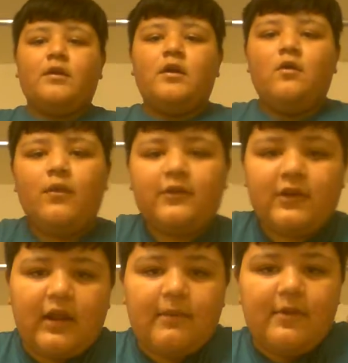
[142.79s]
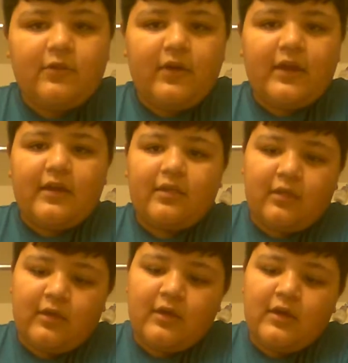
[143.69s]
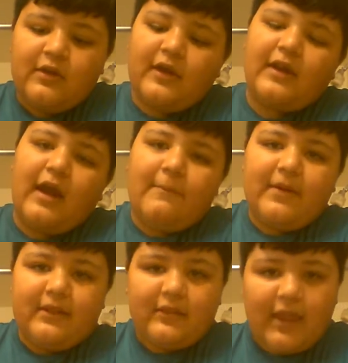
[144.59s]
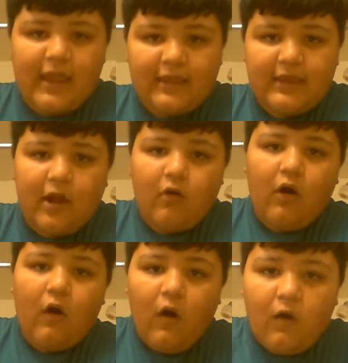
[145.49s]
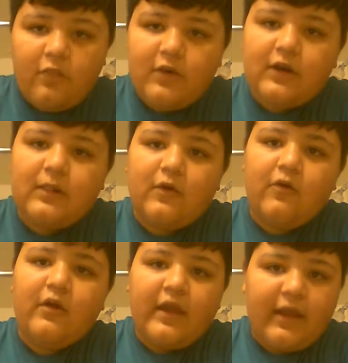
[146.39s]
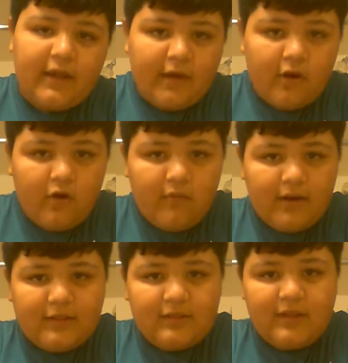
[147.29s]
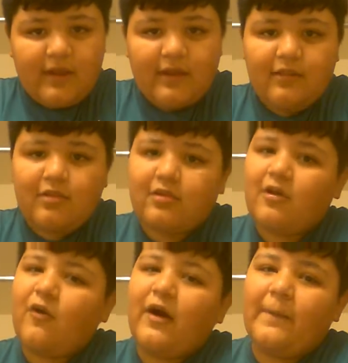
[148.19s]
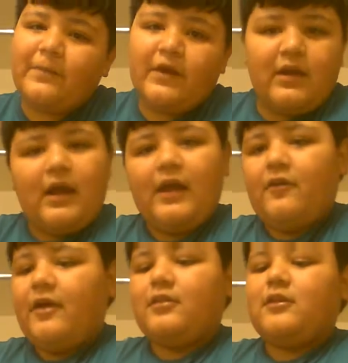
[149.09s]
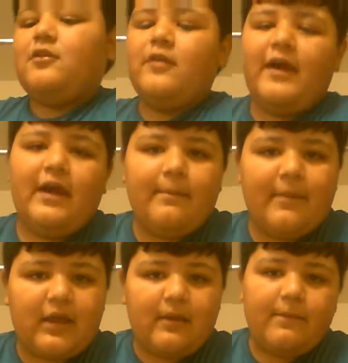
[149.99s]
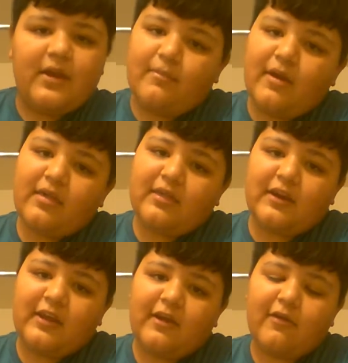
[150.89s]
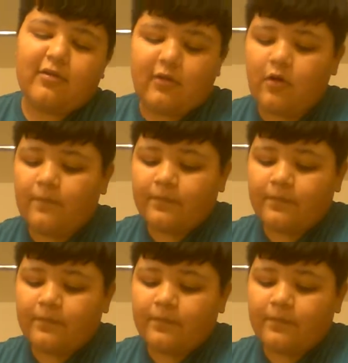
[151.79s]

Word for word: what you're going to be doing is you're gonna be taking out all the glue and I already did so uh, I don't have to do that and make a big mess in here so